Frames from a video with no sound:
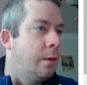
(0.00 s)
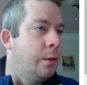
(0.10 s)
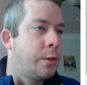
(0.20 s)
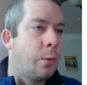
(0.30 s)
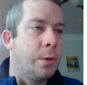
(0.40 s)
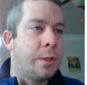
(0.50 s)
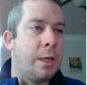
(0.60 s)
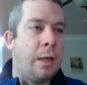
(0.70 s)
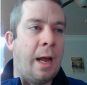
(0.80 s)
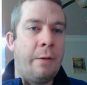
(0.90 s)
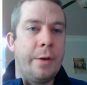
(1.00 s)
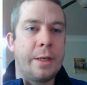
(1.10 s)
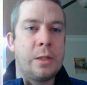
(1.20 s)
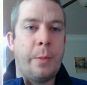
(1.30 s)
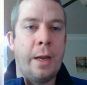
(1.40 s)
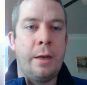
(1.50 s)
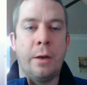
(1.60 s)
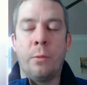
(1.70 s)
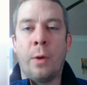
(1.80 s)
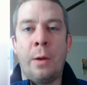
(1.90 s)
So we're just going to have it expanded
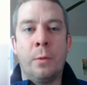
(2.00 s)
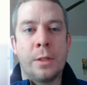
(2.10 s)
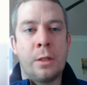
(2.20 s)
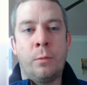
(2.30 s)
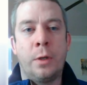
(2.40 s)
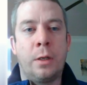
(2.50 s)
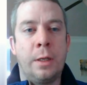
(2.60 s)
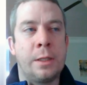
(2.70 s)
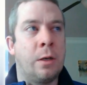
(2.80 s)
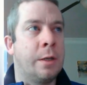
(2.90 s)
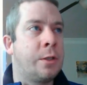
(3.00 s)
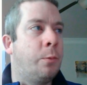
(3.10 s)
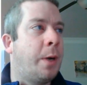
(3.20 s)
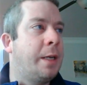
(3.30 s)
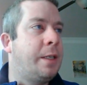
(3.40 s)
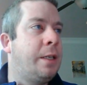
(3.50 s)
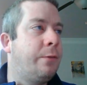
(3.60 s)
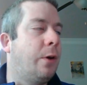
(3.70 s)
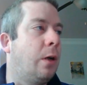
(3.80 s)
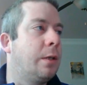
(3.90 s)
right when someone clicks on it. So by
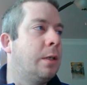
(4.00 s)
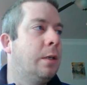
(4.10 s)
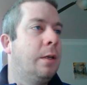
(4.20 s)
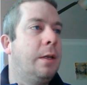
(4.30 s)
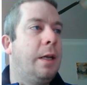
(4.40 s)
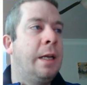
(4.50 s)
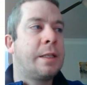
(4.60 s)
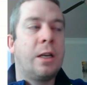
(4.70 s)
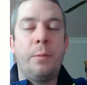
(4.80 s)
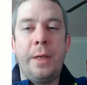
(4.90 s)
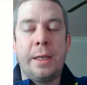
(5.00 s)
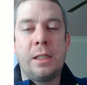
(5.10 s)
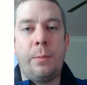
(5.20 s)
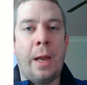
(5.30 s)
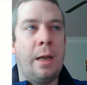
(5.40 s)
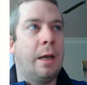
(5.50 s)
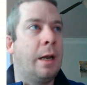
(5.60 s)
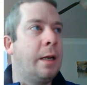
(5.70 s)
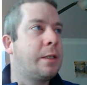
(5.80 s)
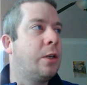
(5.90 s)
default, it's going to be expanded,
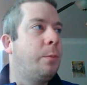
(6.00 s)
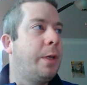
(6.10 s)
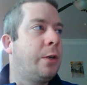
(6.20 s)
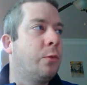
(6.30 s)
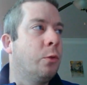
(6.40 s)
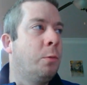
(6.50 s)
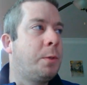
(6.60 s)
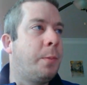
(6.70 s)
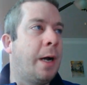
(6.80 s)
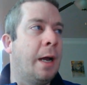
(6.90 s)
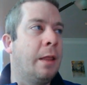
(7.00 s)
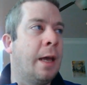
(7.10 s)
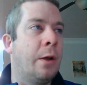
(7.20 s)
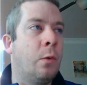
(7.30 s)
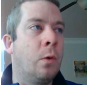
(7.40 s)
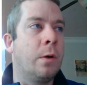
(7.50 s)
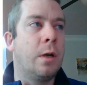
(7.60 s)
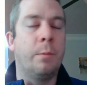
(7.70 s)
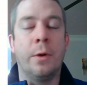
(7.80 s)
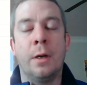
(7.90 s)
and it's going to be grouped by that order
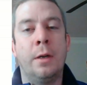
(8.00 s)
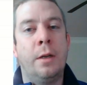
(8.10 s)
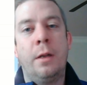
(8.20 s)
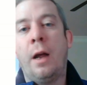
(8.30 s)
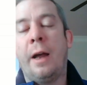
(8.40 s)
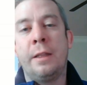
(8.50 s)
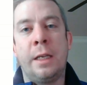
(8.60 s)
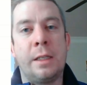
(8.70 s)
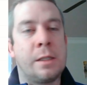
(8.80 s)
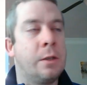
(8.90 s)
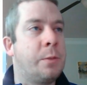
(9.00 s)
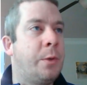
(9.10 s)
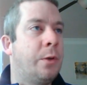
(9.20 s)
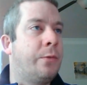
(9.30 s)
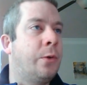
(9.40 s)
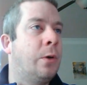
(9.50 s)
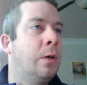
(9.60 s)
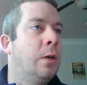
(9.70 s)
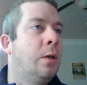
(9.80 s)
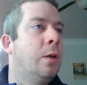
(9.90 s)
number. I think this looks beautiful.
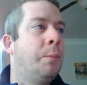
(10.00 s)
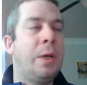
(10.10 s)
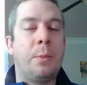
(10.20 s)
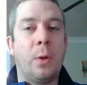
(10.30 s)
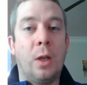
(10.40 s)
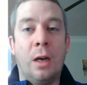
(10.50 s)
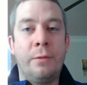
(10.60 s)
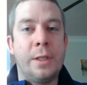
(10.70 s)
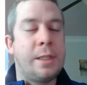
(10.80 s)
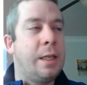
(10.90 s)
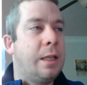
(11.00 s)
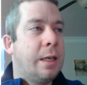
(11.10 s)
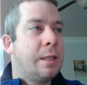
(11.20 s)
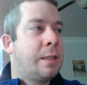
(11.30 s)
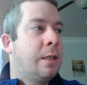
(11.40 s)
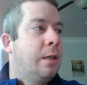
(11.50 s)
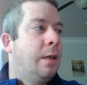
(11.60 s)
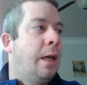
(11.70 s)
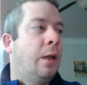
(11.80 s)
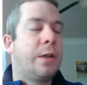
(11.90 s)
People love to see this.
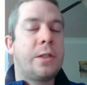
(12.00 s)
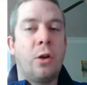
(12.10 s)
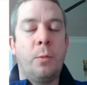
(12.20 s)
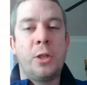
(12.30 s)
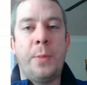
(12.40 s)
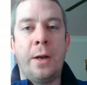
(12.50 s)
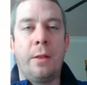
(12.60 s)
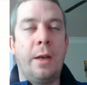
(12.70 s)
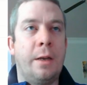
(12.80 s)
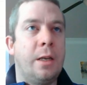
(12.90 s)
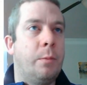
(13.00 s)
It looks so much better than it did